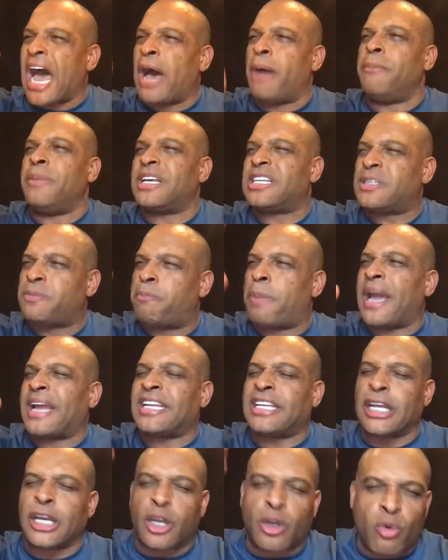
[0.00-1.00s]
I'm
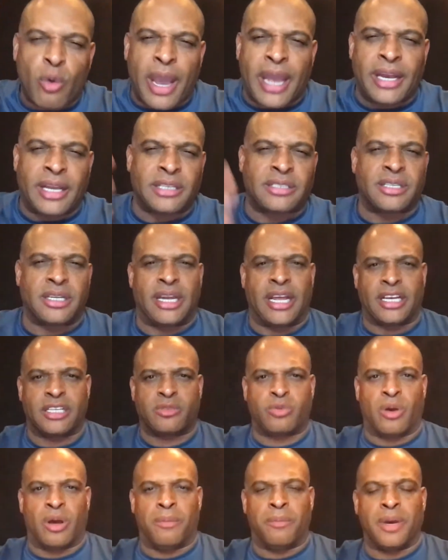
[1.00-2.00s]
expecting greatness the
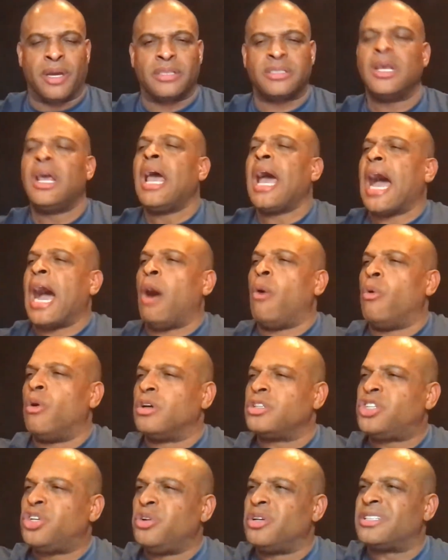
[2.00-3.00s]
next 12 months. I
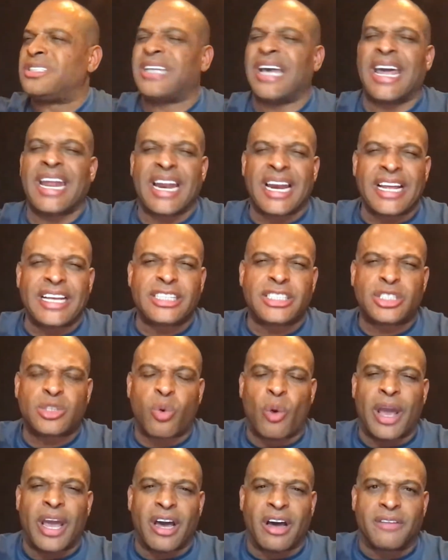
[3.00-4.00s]
want you to say it at least
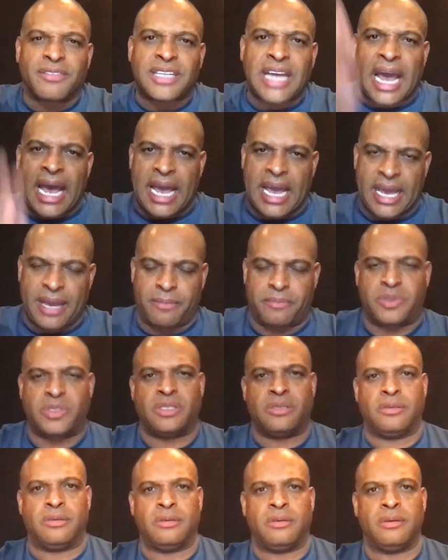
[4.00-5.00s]
12
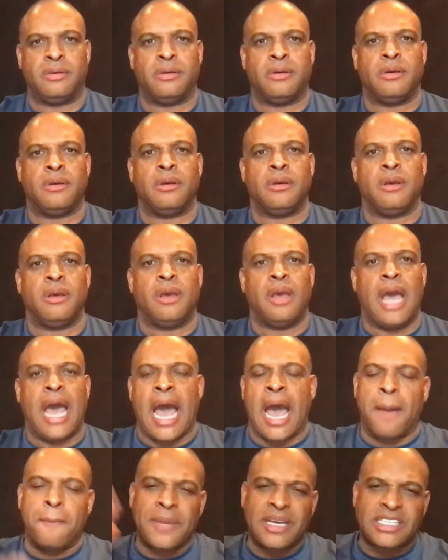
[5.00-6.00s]
times.
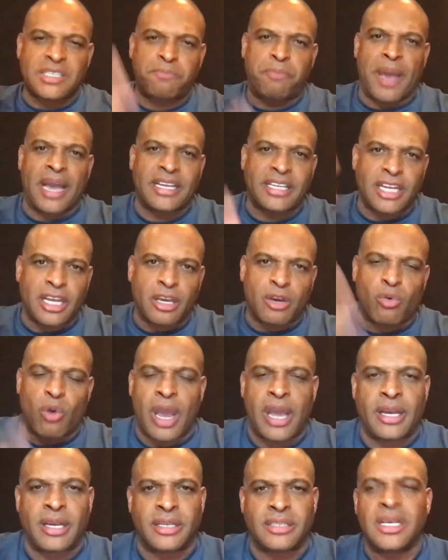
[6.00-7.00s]
I'm expecting
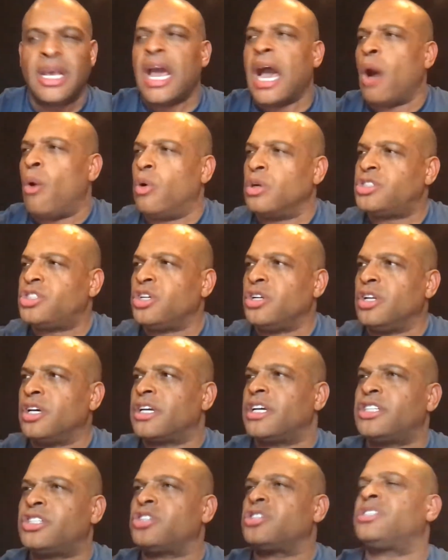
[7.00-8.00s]
greatness. I want you to
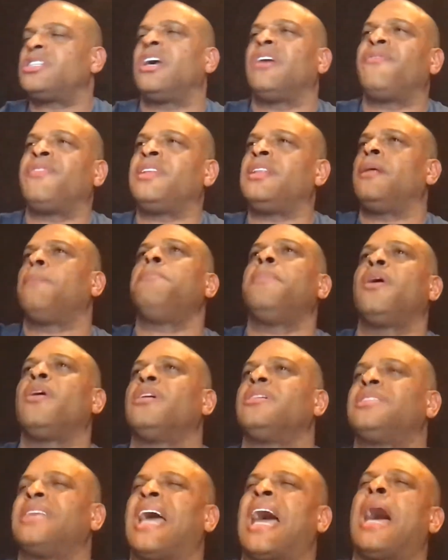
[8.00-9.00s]
look at yourself in the
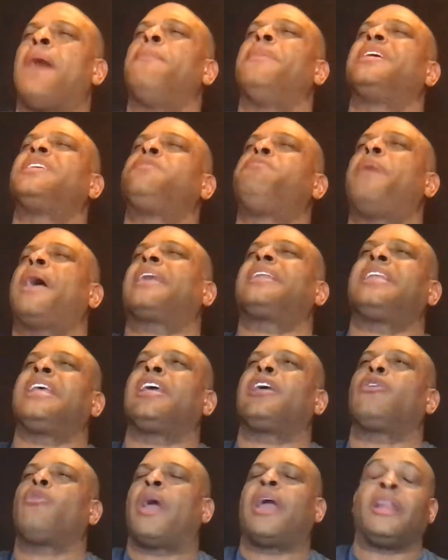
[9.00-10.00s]
mirror and say, I'm
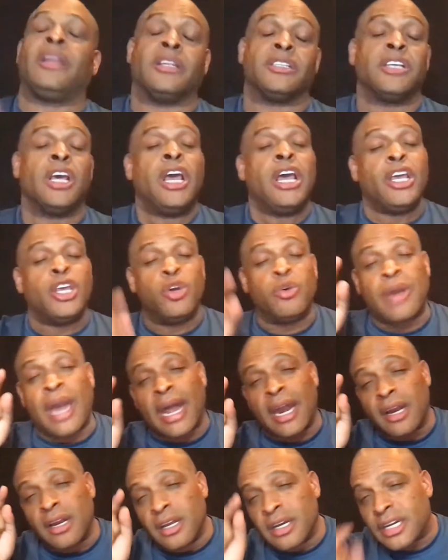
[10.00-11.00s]
expecting greatness. You
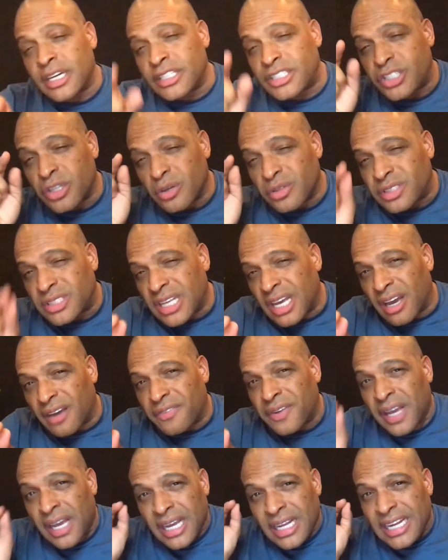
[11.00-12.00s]
got to look at
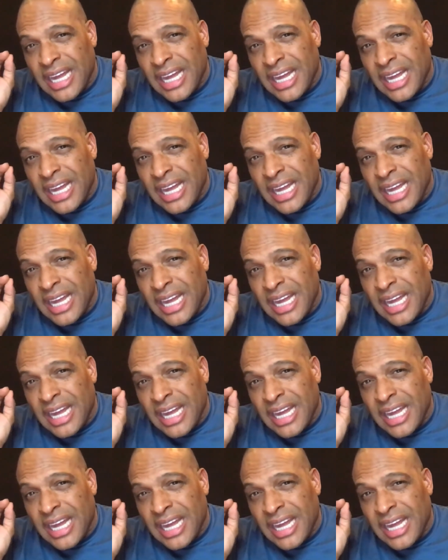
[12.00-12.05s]
yourself.